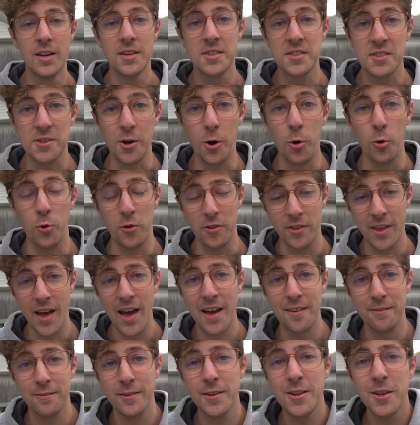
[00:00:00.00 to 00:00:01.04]
So
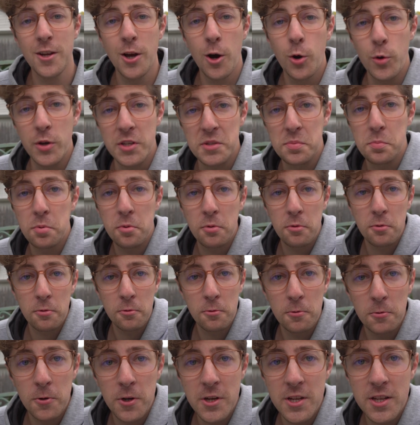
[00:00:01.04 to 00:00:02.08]
that video is
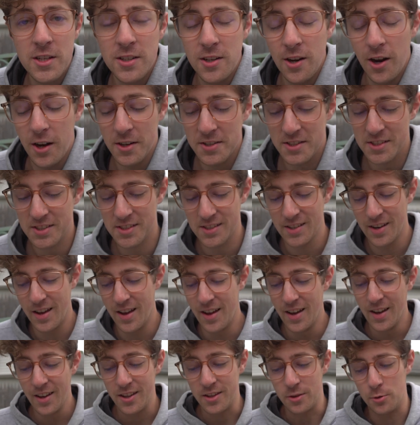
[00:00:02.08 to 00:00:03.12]
pretty nuts.
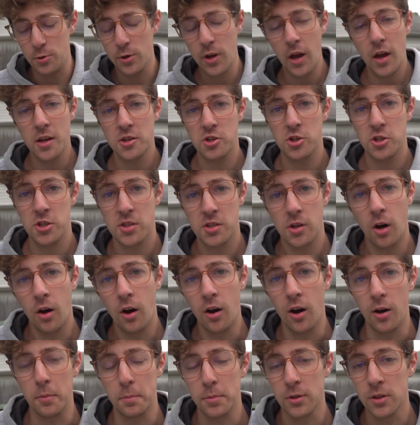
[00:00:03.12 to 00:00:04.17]
You guys just
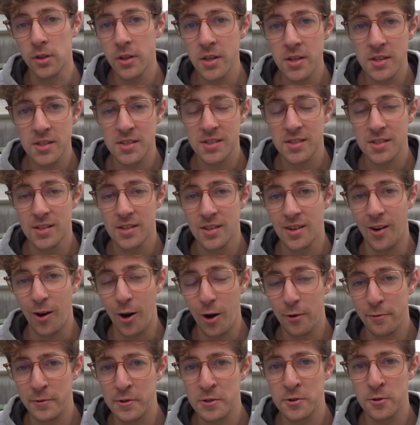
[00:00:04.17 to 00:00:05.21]
saw a police
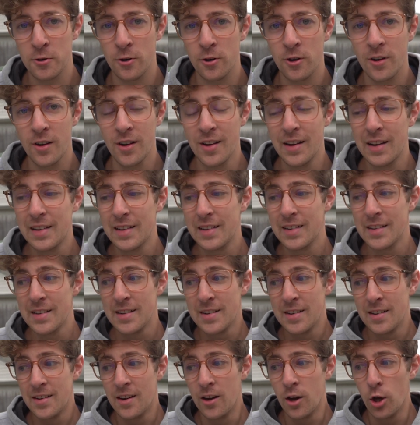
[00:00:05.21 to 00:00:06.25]
officer
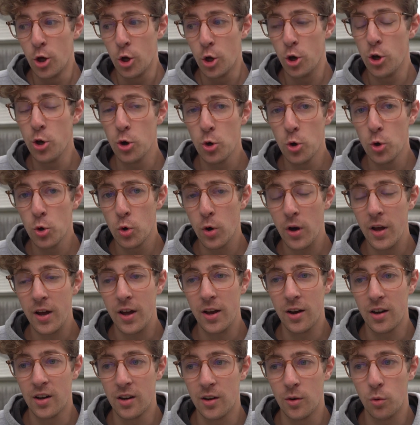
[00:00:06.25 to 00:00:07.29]
who
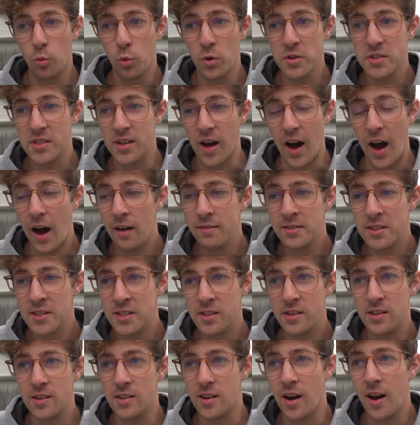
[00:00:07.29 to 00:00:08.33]
was
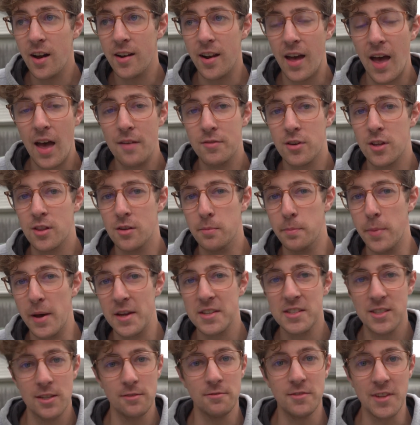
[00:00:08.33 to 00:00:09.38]
obviously not having the
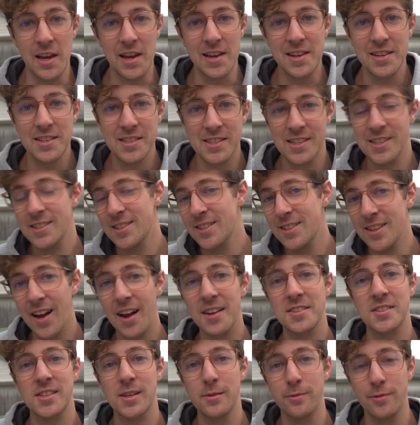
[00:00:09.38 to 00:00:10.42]
best of days. He did
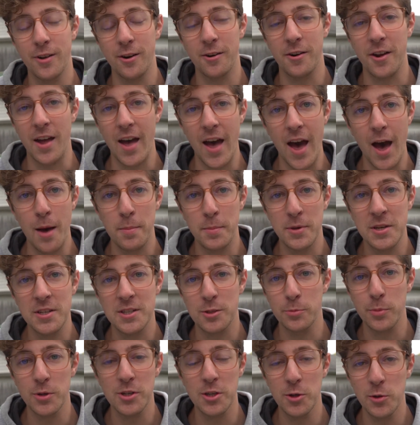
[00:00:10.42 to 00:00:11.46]
not seem very happy
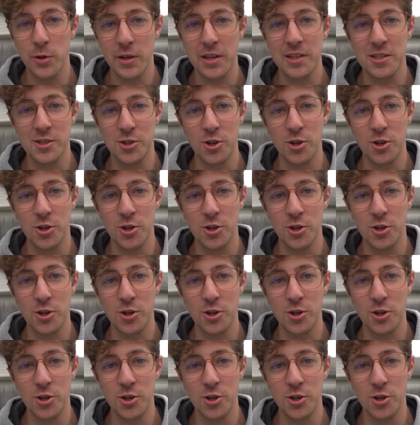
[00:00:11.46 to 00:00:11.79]
to be doing his